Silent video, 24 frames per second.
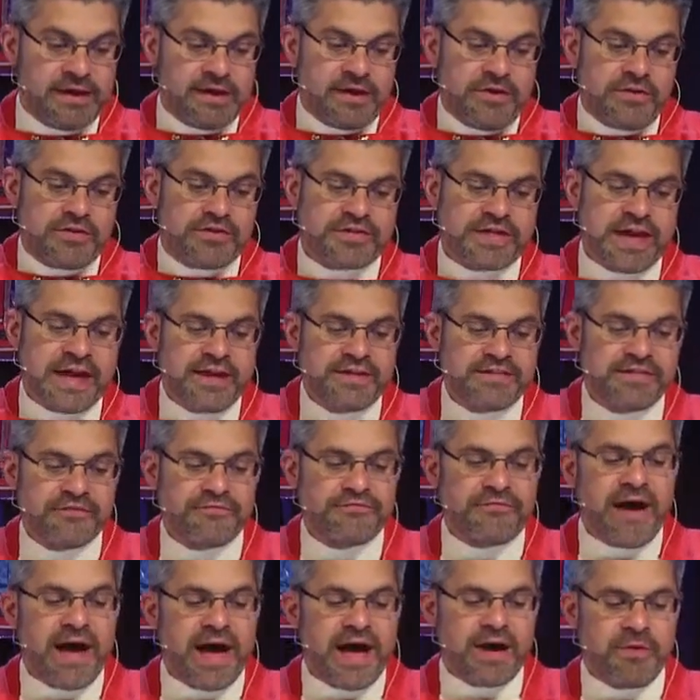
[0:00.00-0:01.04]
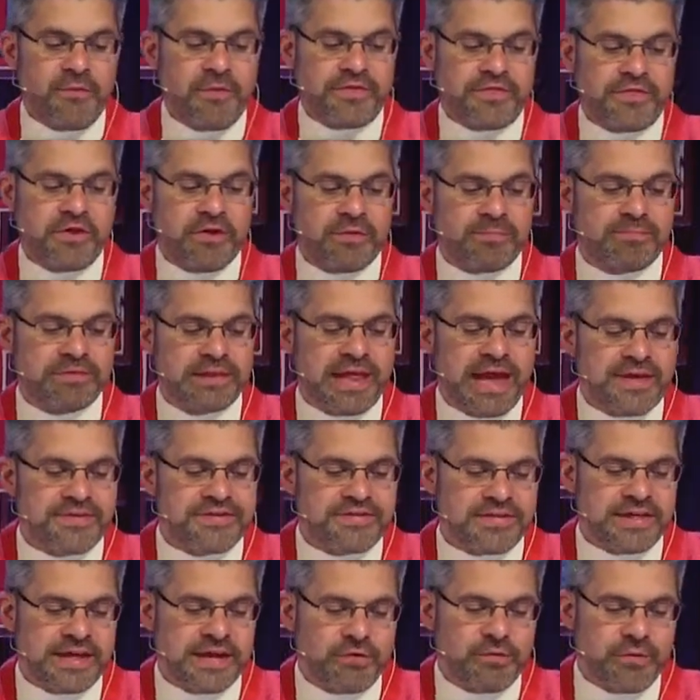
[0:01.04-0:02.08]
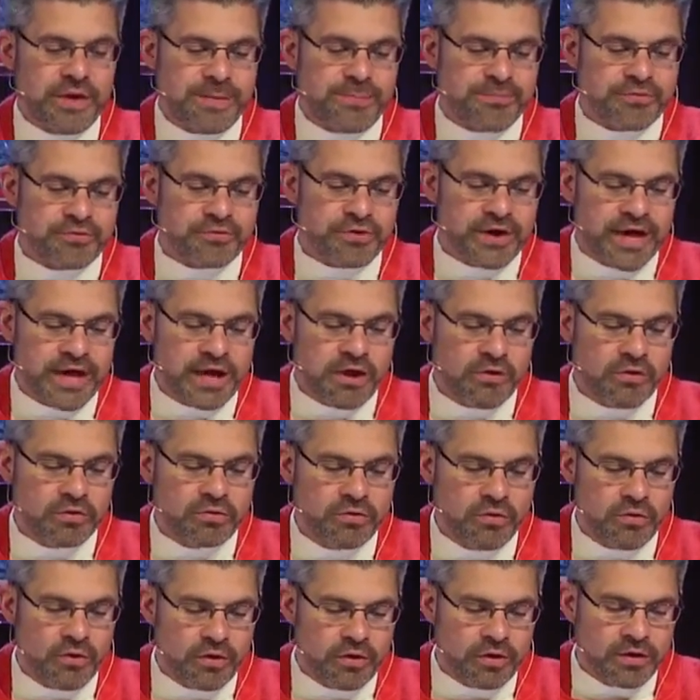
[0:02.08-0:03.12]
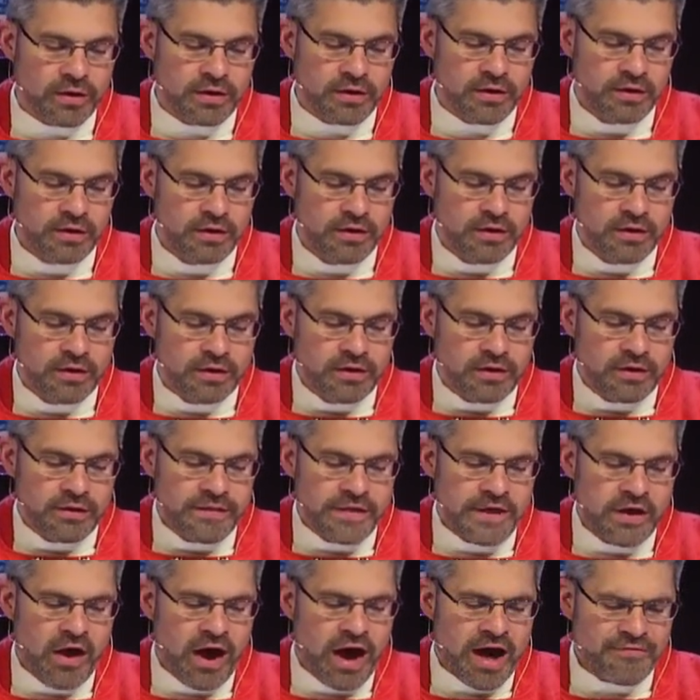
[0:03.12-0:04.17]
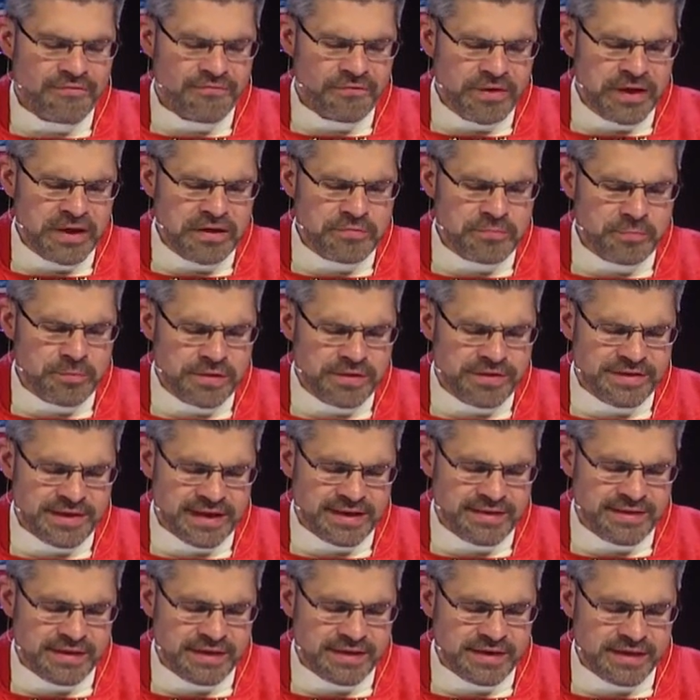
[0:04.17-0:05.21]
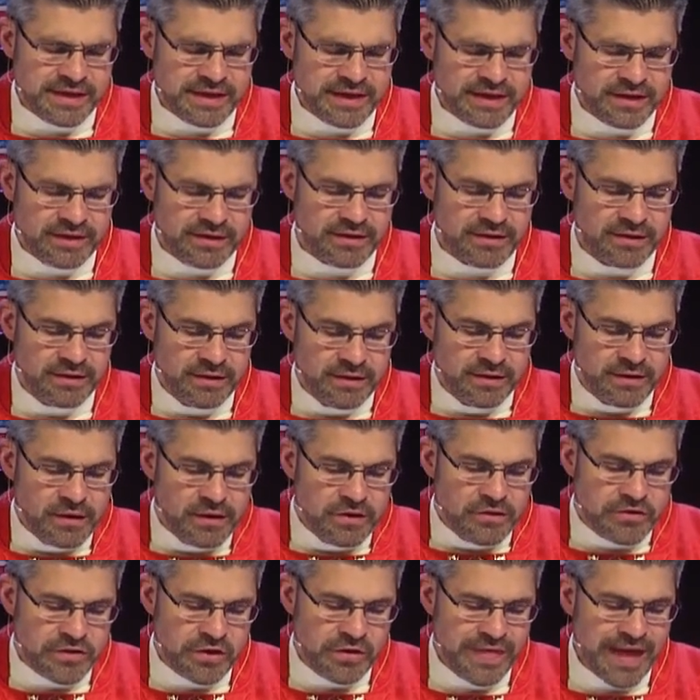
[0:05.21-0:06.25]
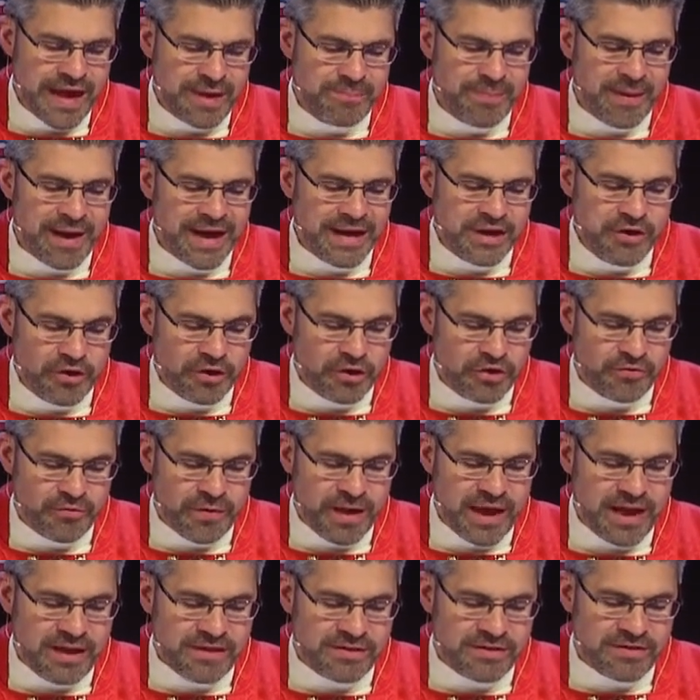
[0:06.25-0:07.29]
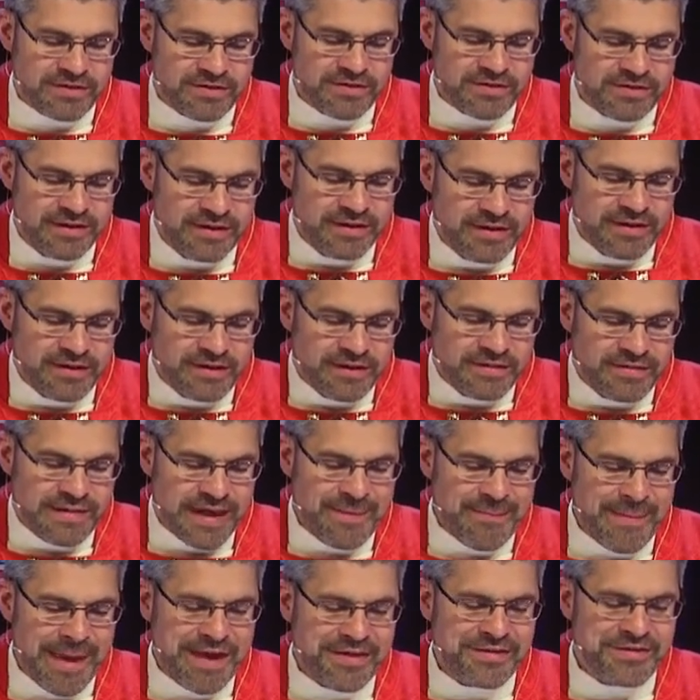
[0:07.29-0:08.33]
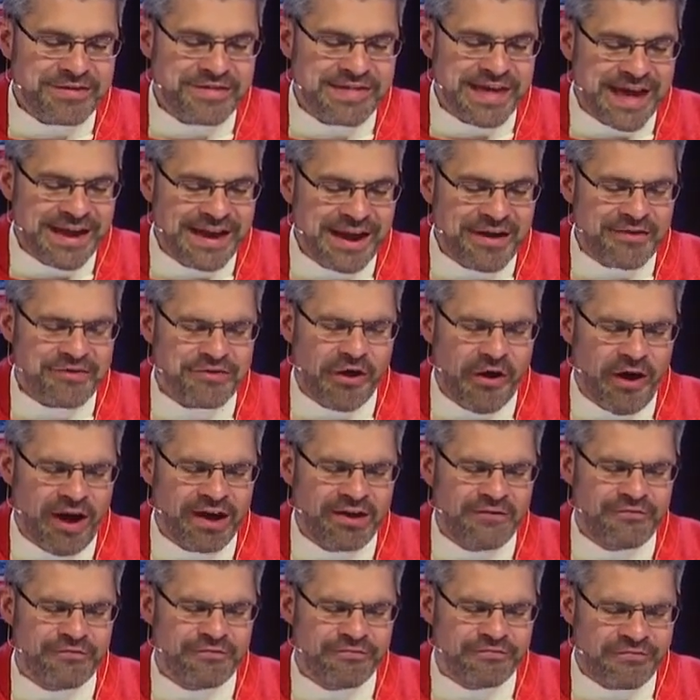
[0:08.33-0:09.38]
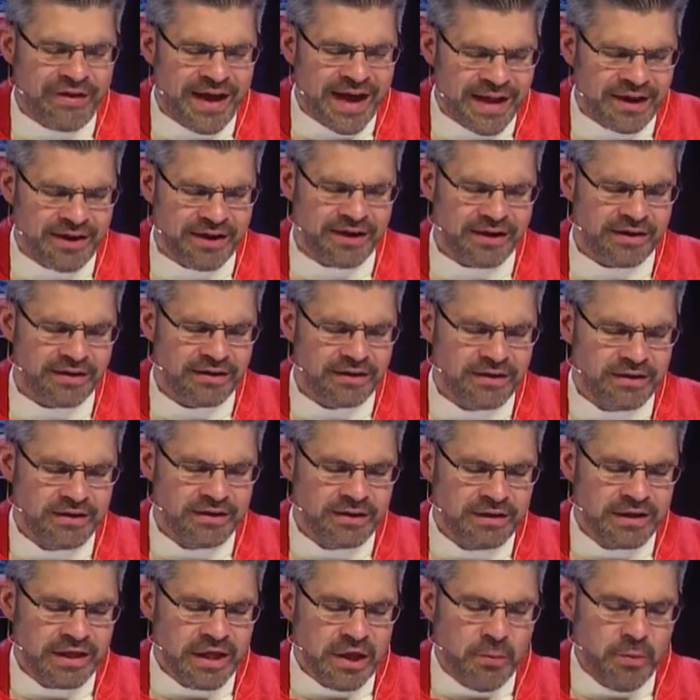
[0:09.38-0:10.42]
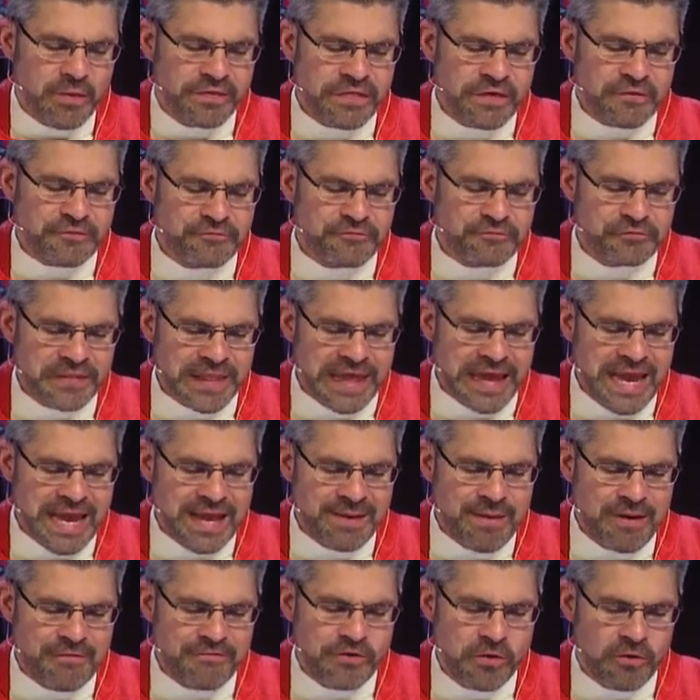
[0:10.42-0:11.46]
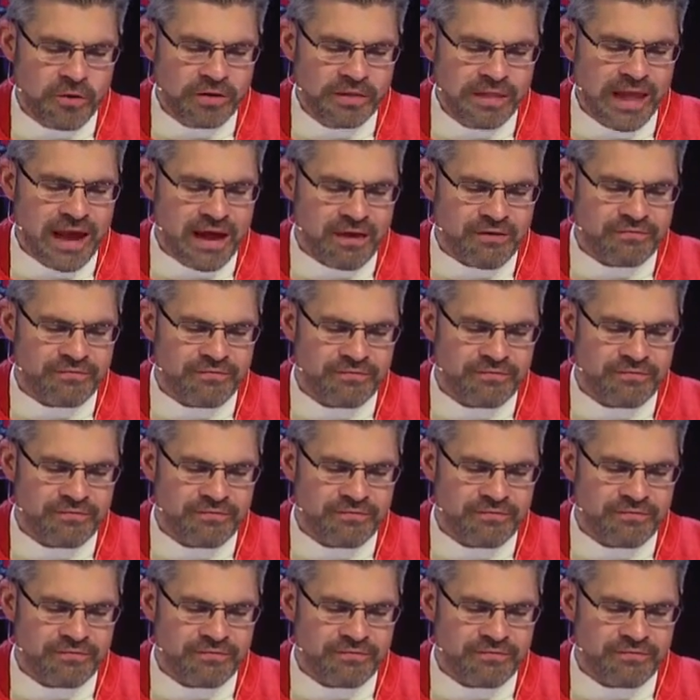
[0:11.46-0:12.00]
Sanctify with your blessing, we pray, O Lord, the offerings presented here, so that by your grace they may set us on fire with the flame of your love,